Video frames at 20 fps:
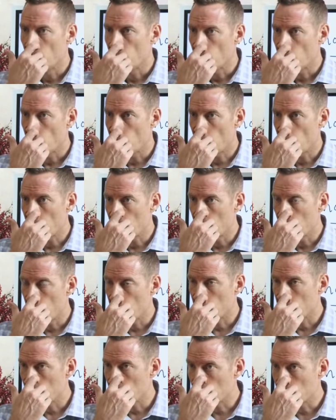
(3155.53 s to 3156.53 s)
um,
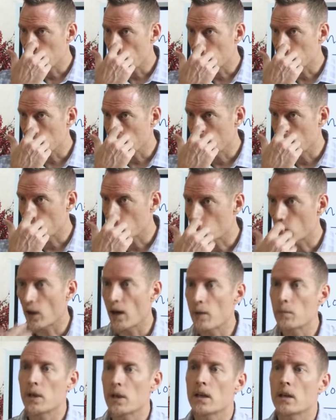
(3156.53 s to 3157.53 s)
especially if you're
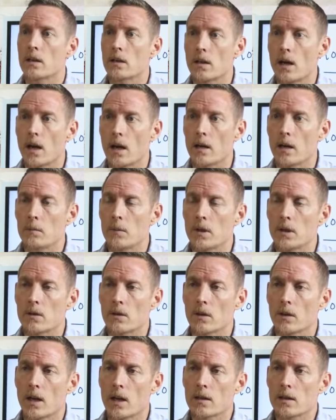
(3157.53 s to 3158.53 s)
cramping at night, because a
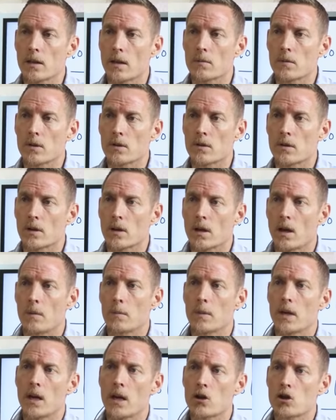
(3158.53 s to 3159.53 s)
lot of times it's the
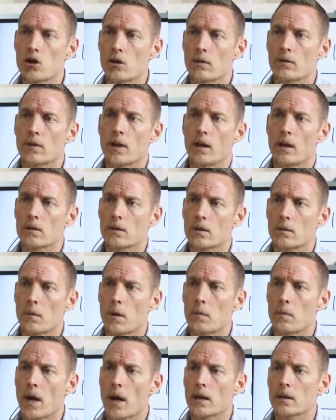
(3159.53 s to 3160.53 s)
combination of calcium
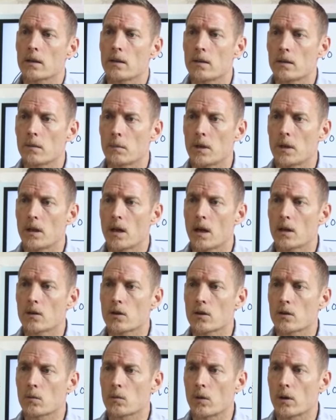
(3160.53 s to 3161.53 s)
and magnesium and not
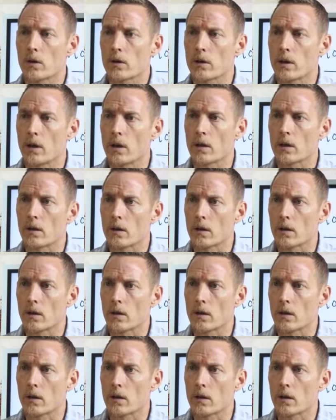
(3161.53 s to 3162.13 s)
just one or the other.